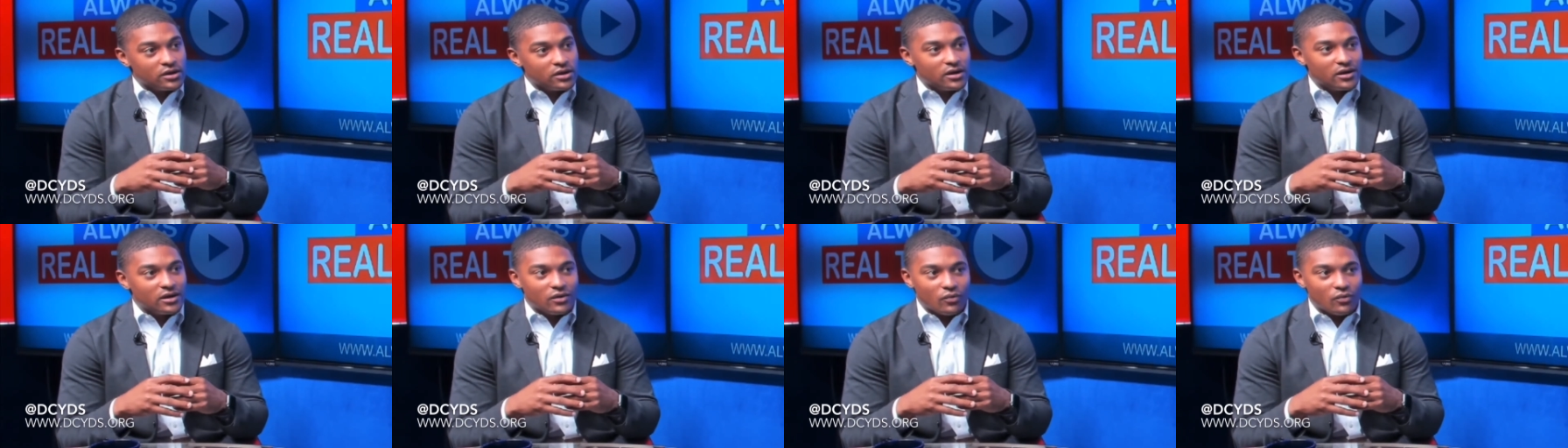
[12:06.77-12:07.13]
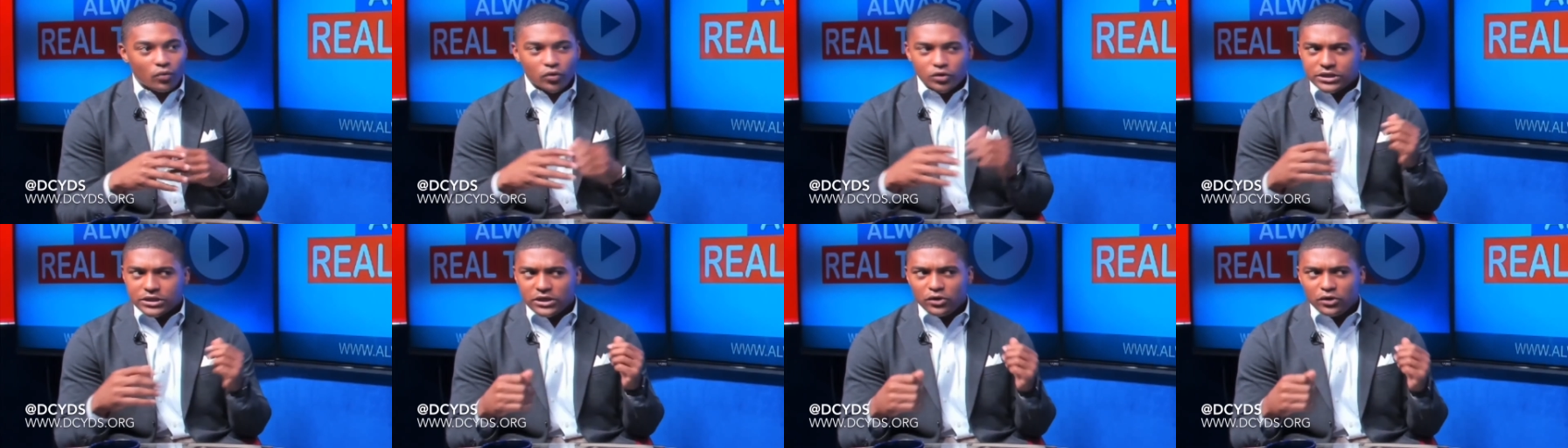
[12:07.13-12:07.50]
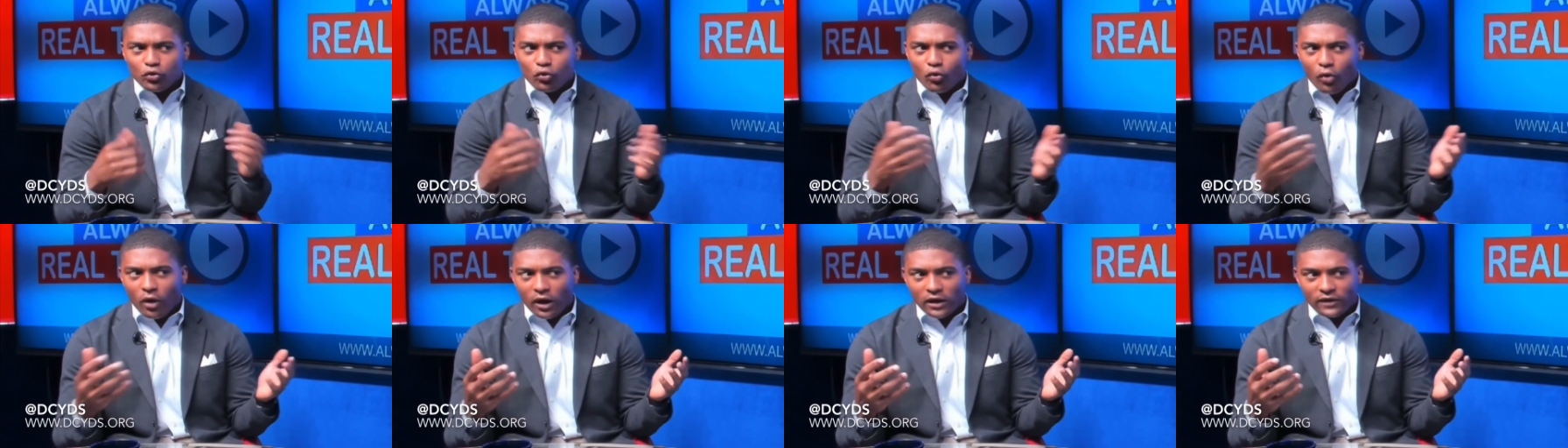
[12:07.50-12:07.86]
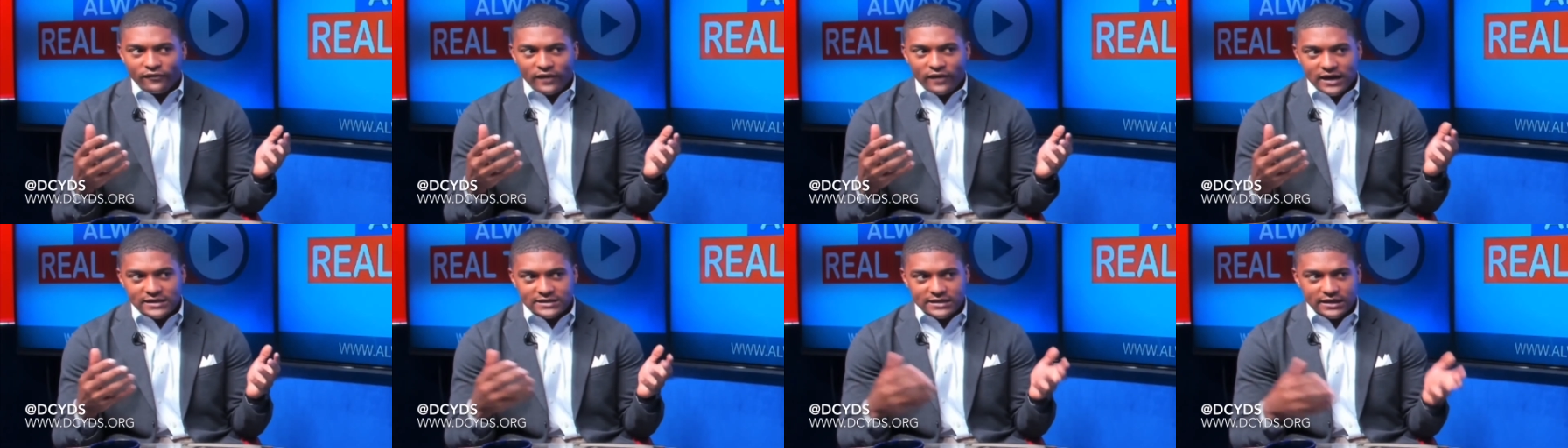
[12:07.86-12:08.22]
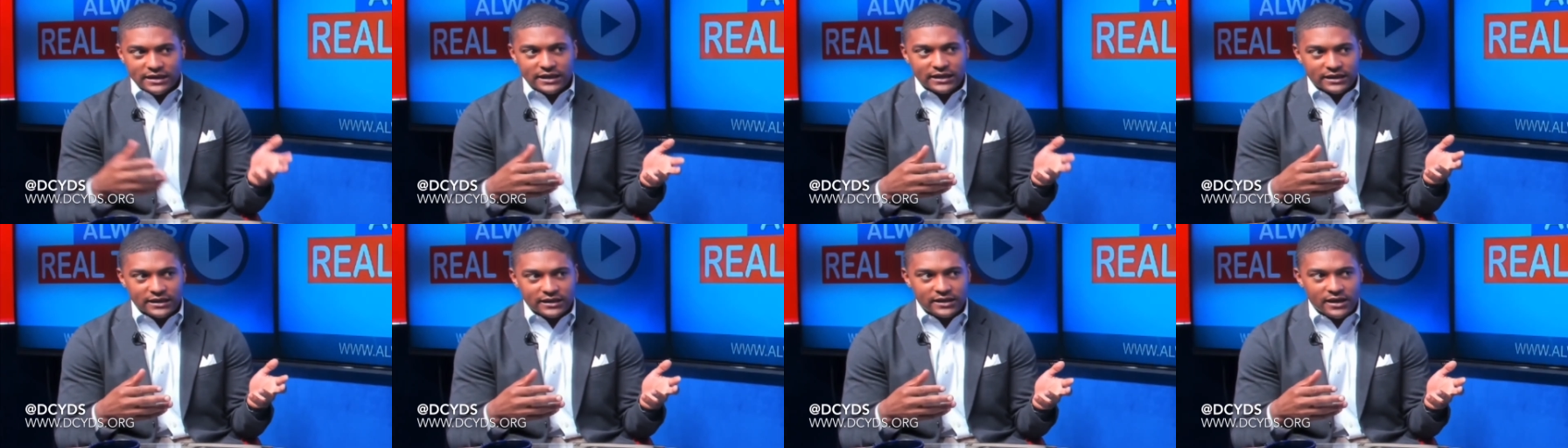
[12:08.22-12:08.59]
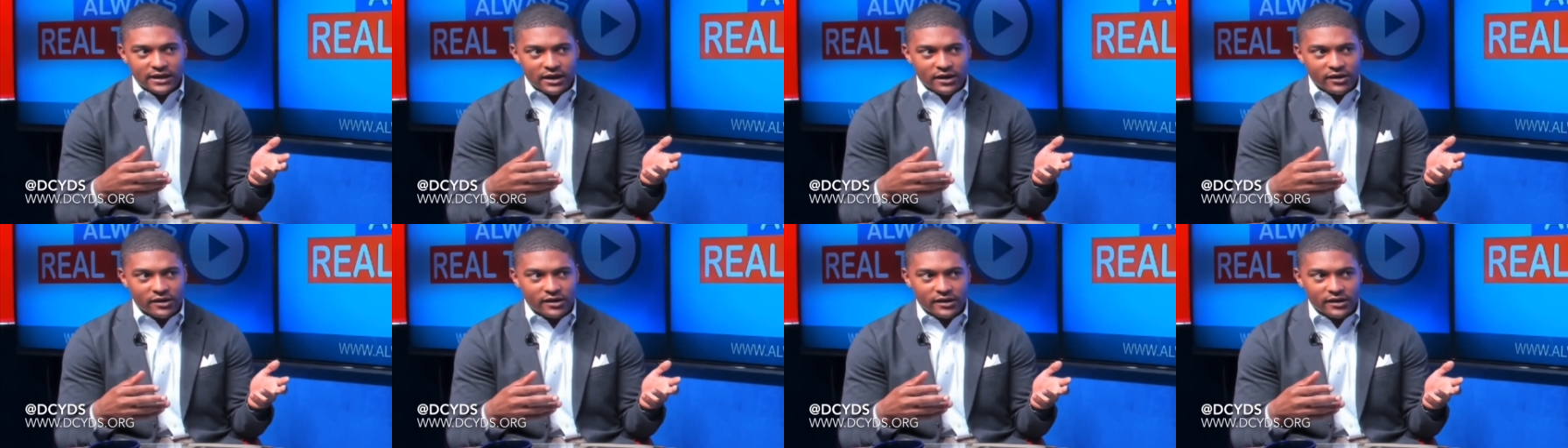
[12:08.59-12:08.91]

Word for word: We'll see who qualifies to get in there.